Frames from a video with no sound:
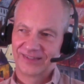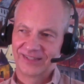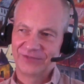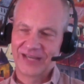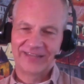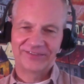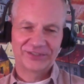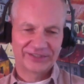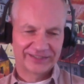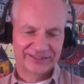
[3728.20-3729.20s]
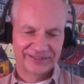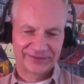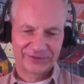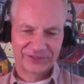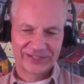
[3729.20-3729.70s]
we ended
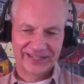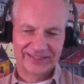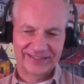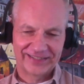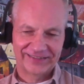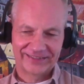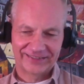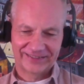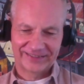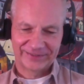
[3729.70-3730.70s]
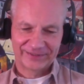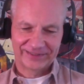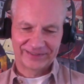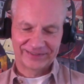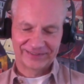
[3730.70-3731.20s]
saying that
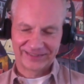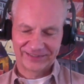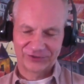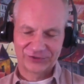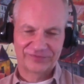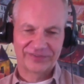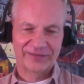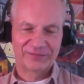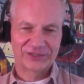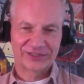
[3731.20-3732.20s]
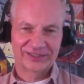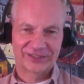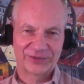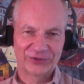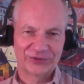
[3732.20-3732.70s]
it's also a famous
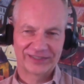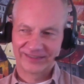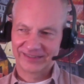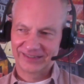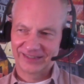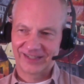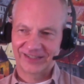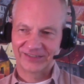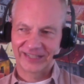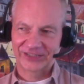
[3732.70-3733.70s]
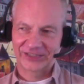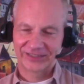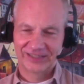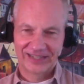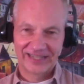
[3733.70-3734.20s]
quote in architecture:
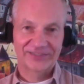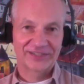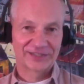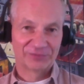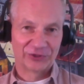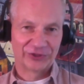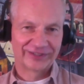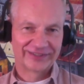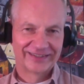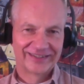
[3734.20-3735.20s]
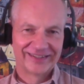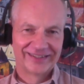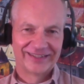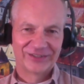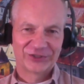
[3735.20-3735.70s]
less is more.
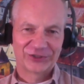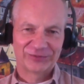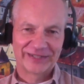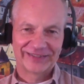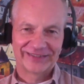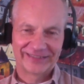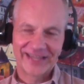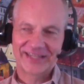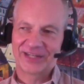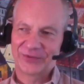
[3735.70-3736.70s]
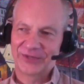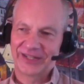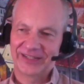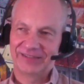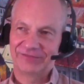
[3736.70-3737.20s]
So by taking
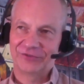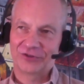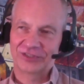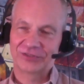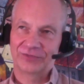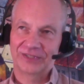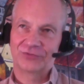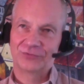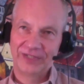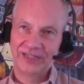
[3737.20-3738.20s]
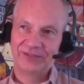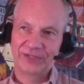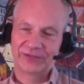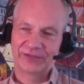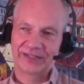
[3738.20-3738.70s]
away and focusing on what is really
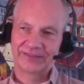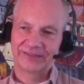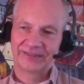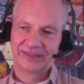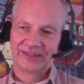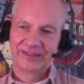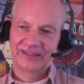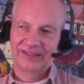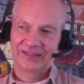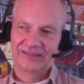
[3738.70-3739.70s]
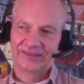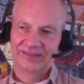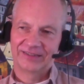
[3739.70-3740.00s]
required, and